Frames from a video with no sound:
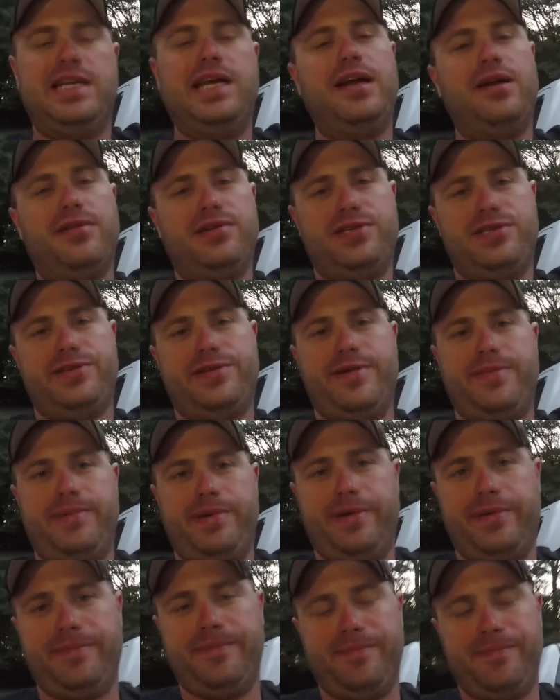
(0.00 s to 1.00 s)
gear is
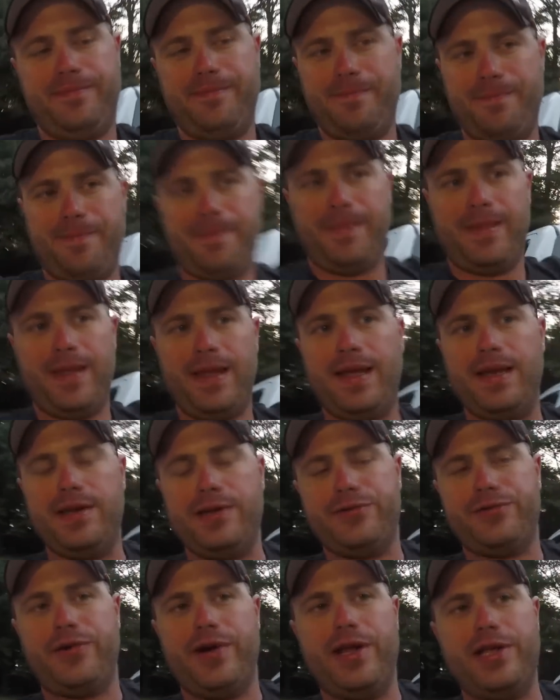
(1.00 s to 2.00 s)
slipping in the
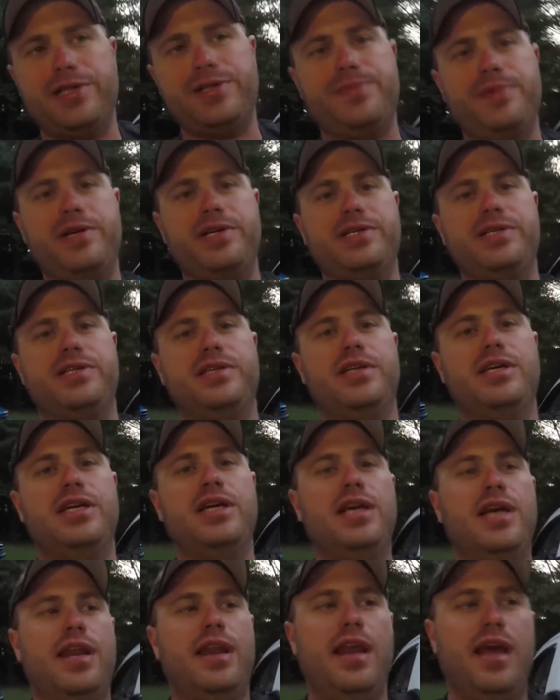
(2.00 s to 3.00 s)
transmission.
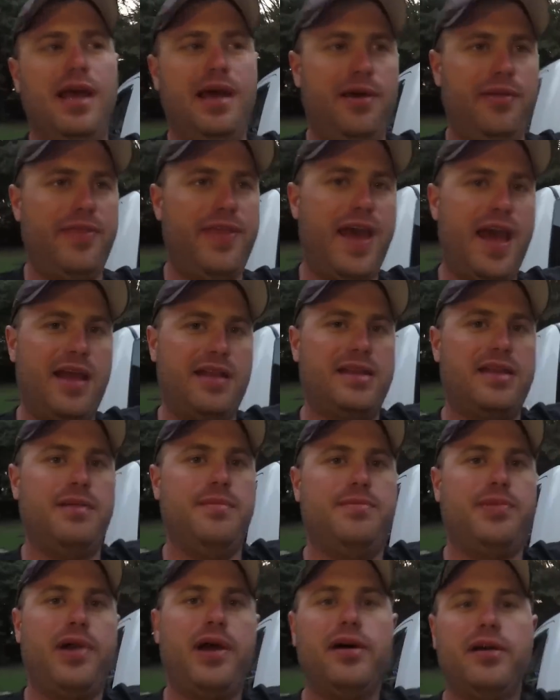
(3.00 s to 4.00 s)
Now, that
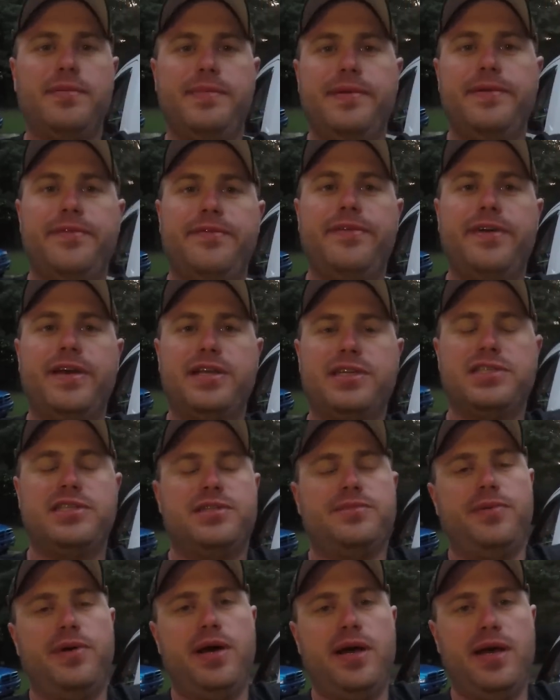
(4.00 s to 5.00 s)
can probably be
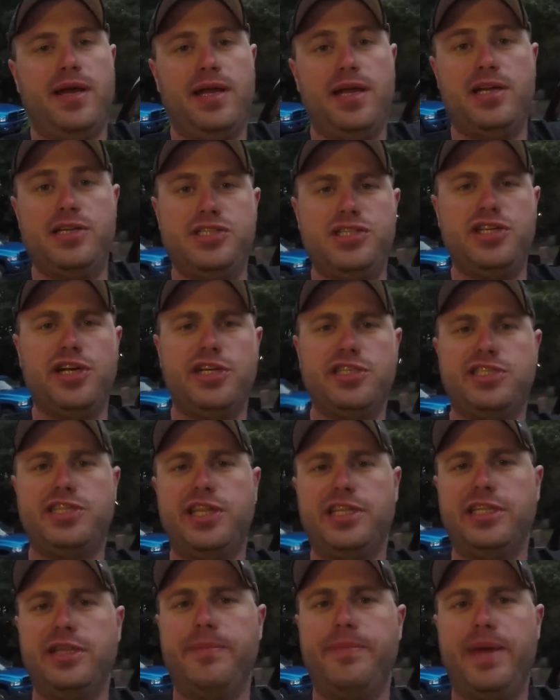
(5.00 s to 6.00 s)
fixed by
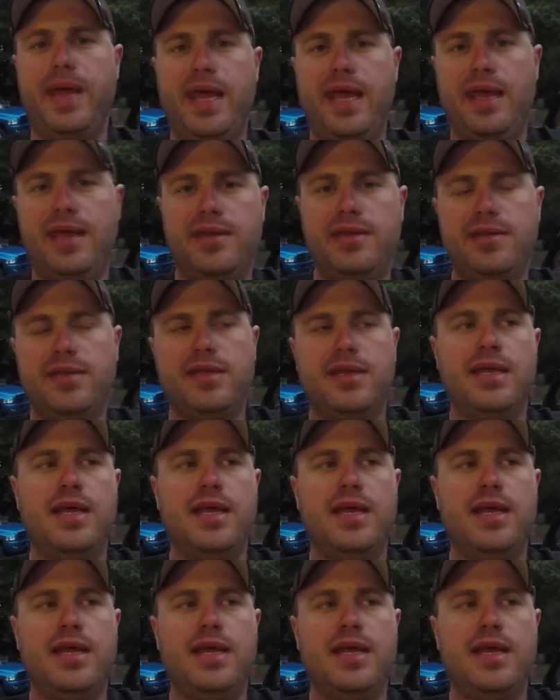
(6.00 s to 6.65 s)
adjusting the band.